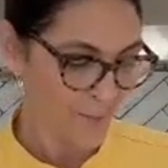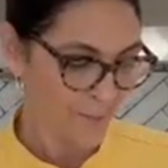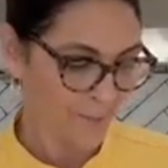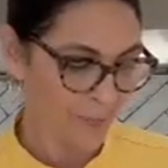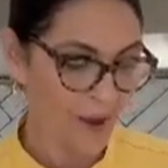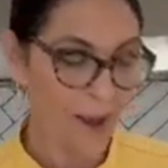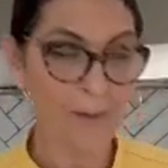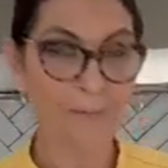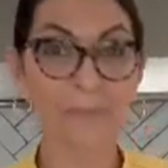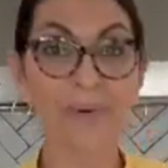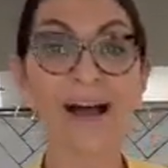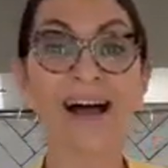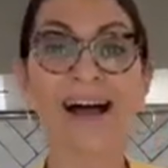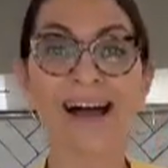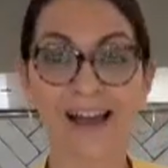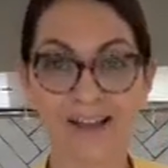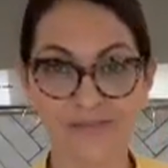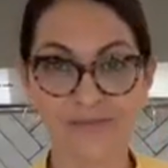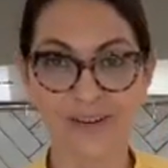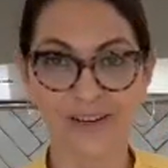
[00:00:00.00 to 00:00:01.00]
pup
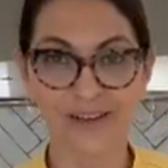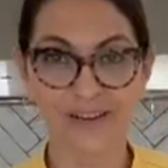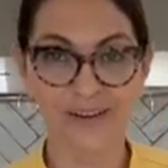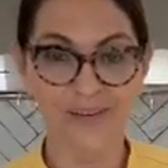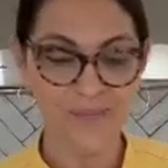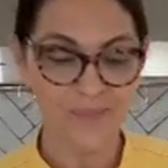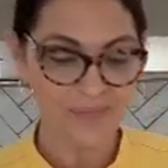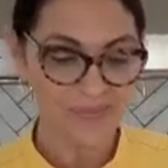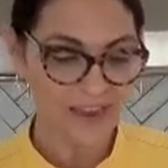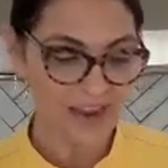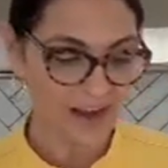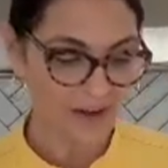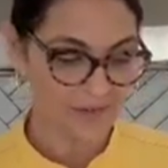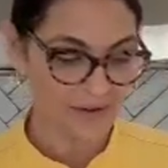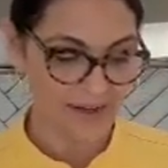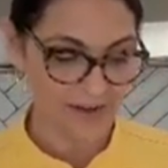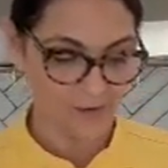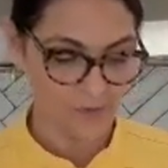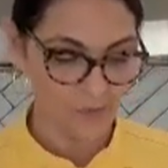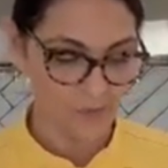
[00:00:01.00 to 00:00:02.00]
ever. All
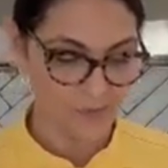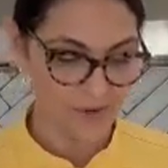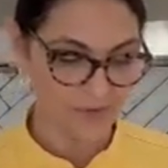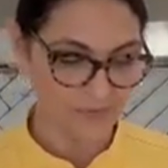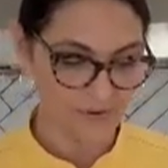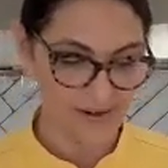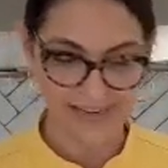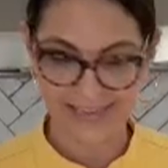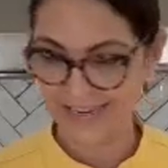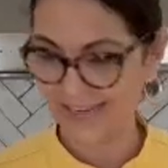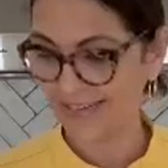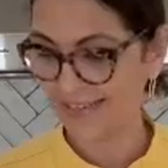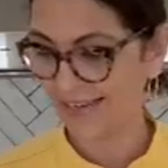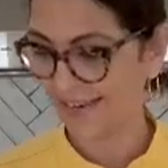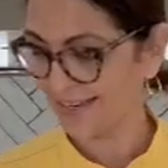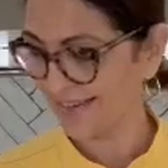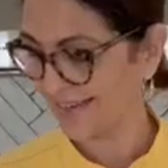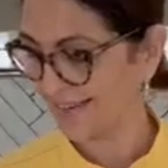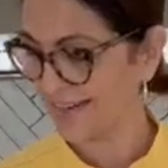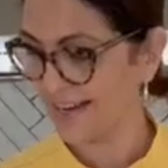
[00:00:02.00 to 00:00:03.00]
right, what do I need?
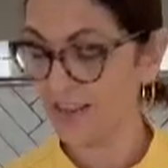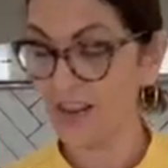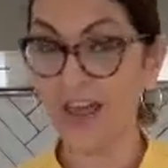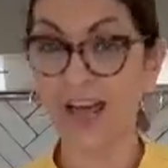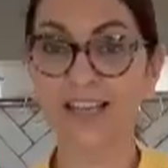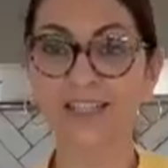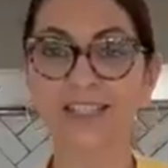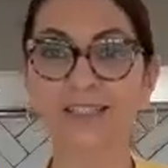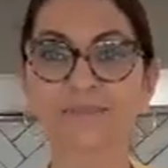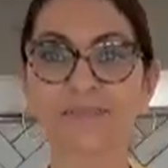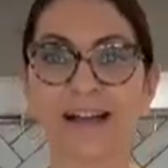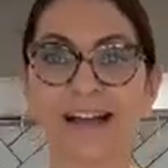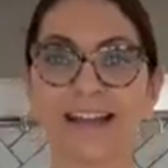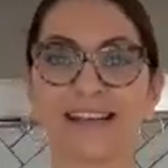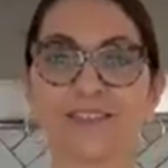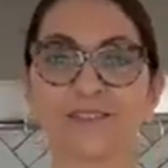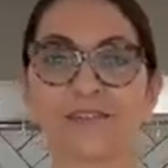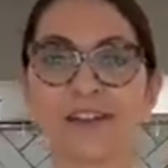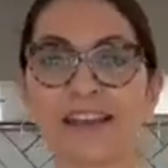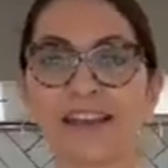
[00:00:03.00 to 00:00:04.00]
I kind of lost my
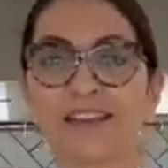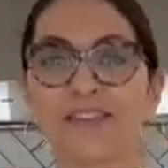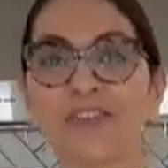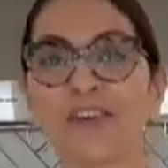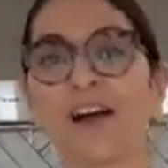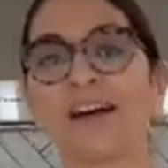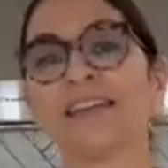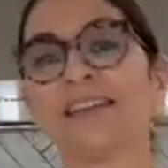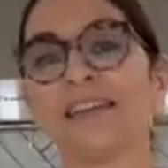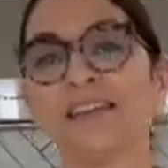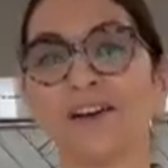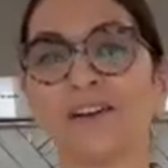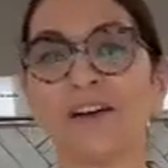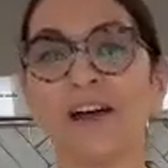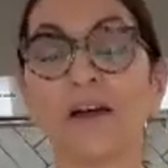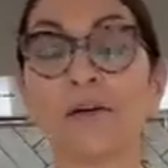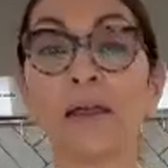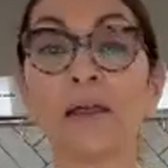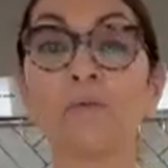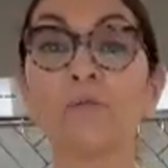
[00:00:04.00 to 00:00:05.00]
train of thought here.
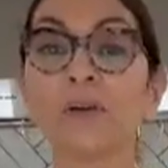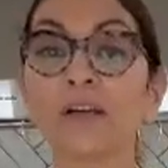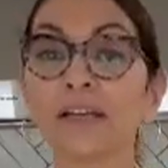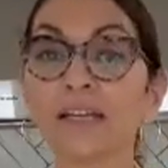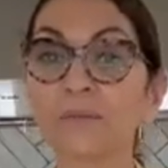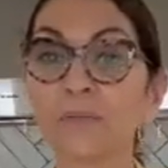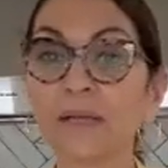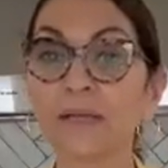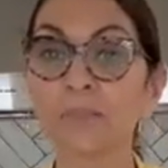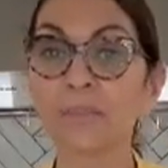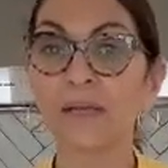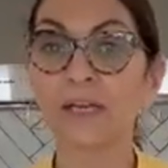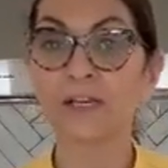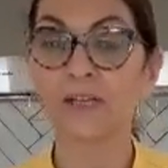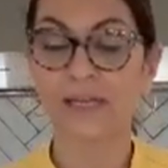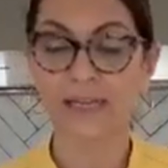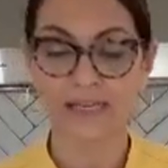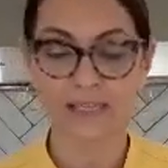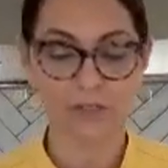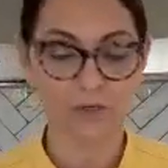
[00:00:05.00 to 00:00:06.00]
All right, we're gonna make a
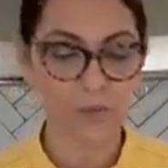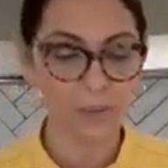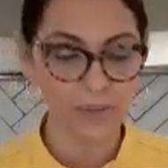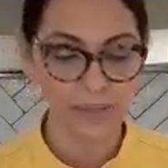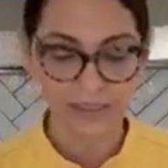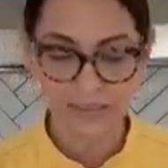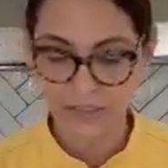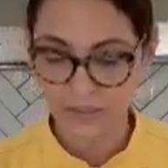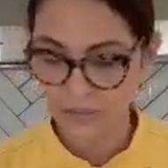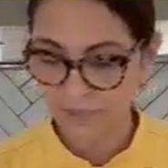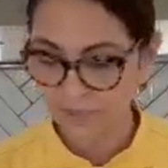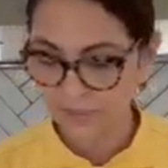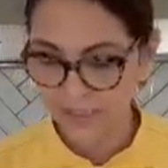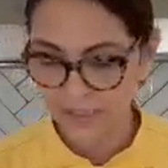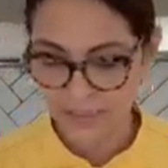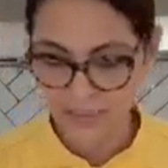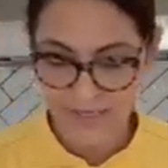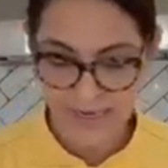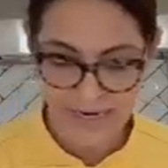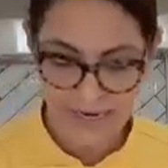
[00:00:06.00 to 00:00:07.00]
marinade. Quick little
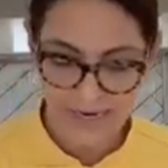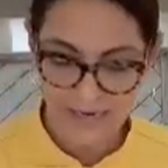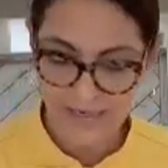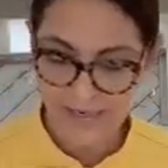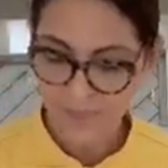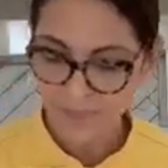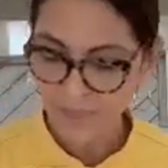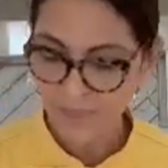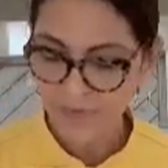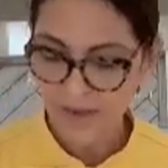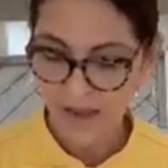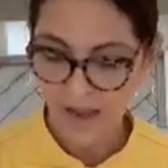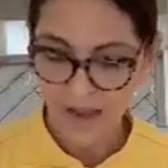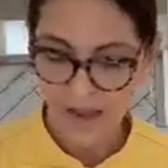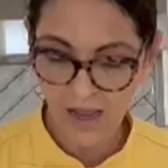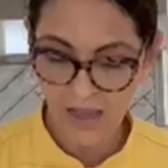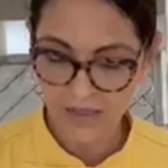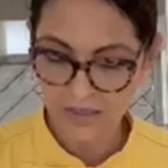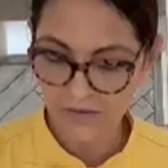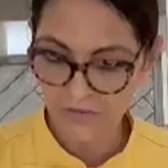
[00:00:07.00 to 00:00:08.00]
marinade,
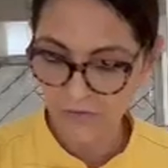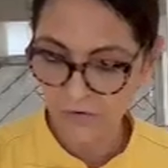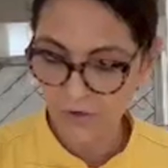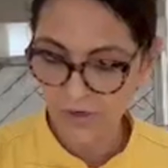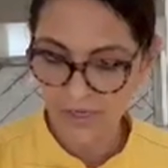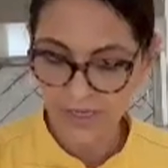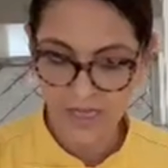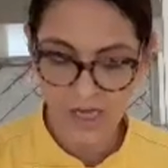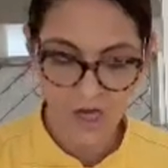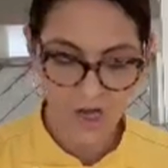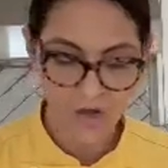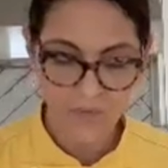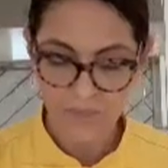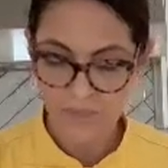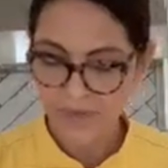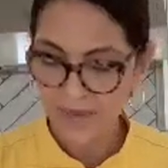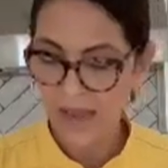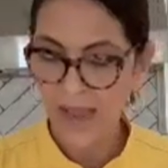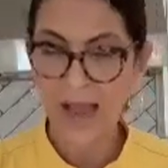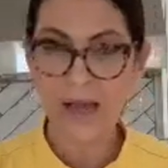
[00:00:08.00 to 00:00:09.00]
olive oil,
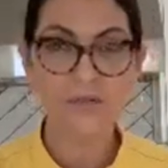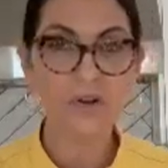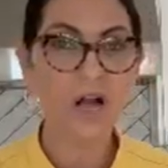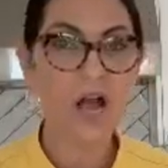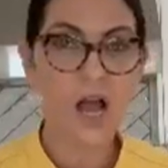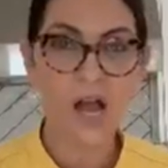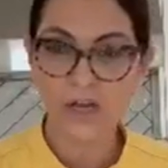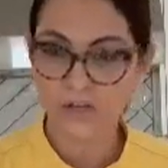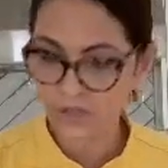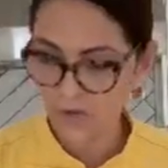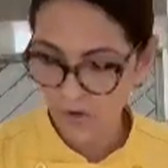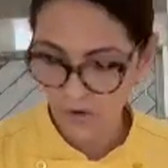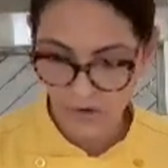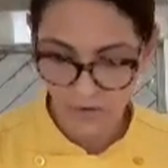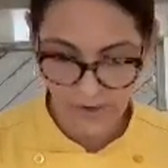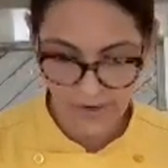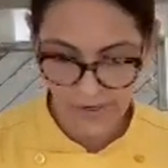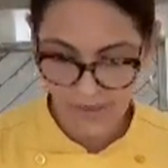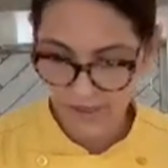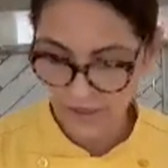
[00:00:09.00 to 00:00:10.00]
avocado
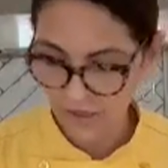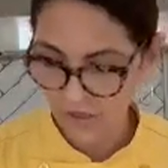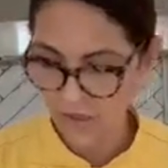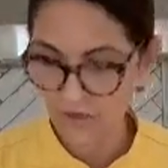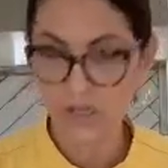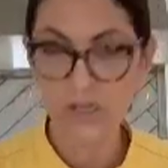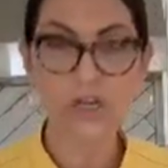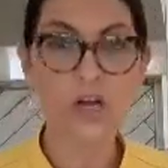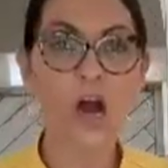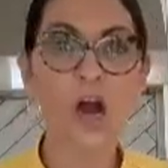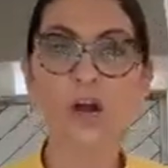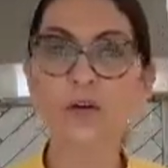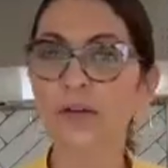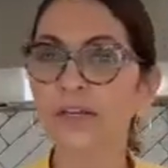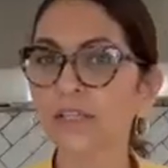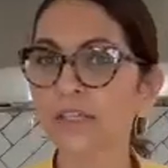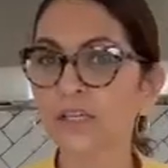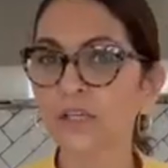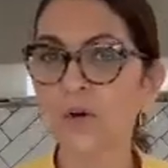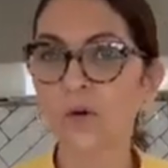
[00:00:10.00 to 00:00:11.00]
oil,
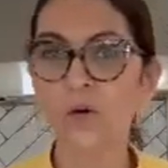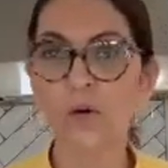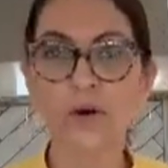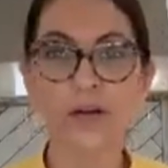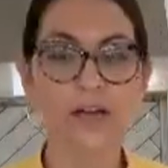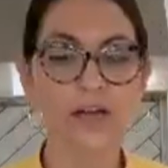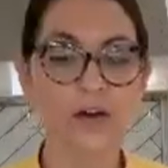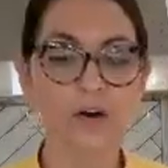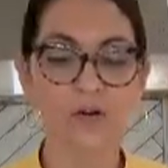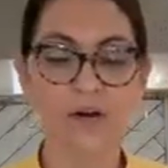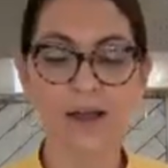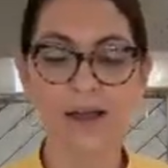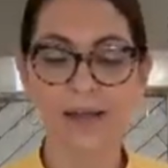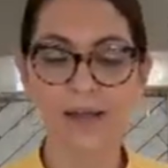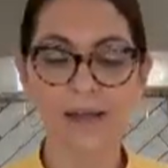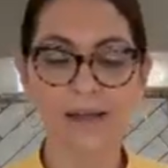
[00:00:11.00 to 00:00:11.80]
coconut oil,